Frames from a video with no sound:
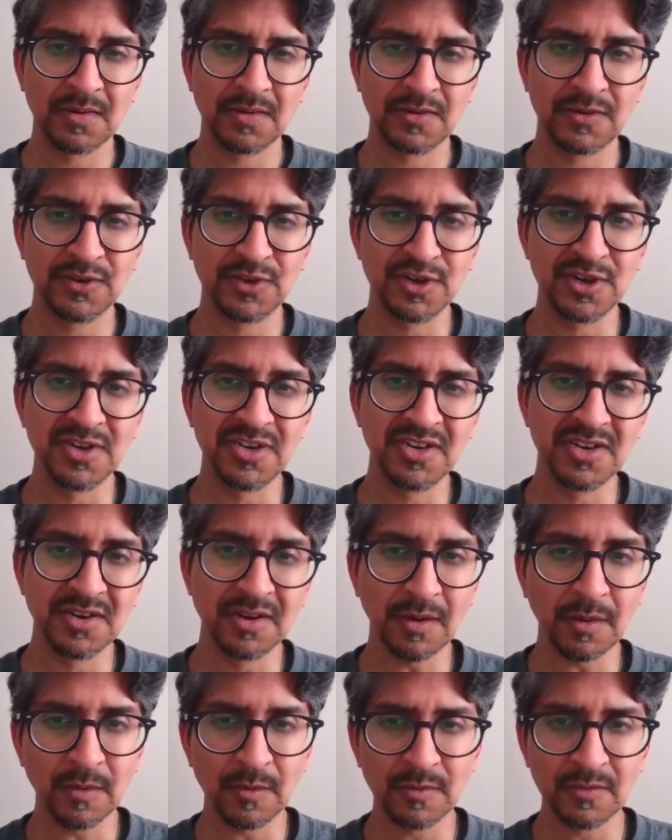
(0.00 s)

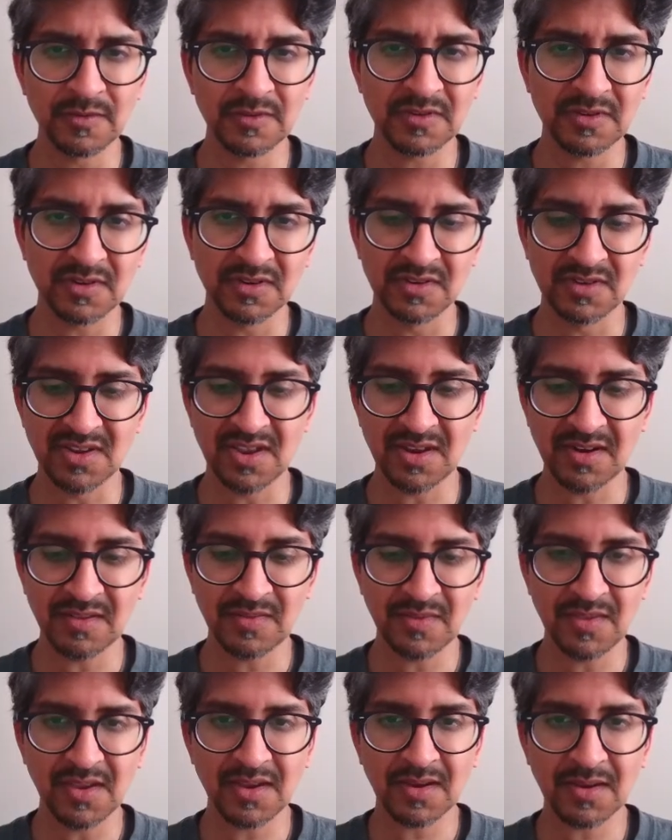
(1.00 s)
GTOs, is that a
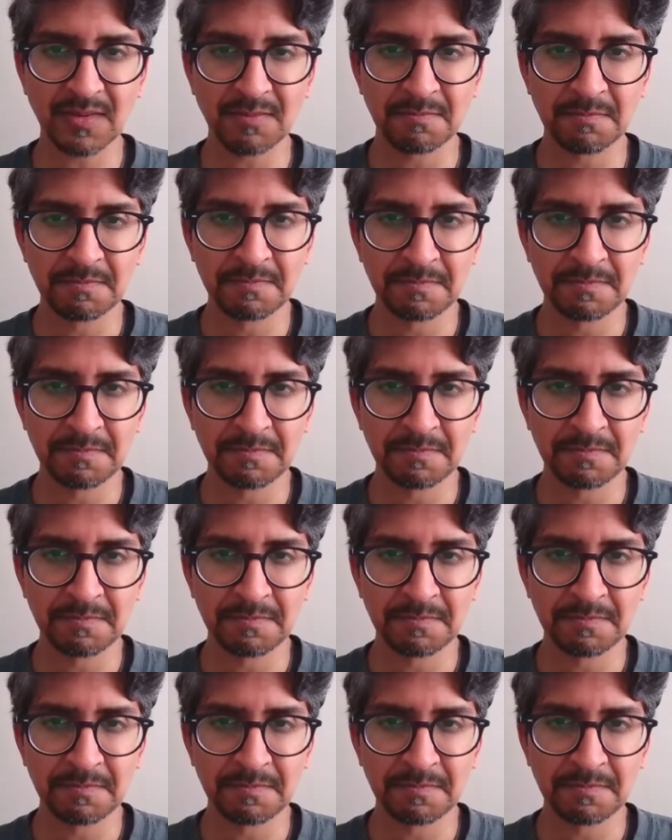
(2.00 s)
thing?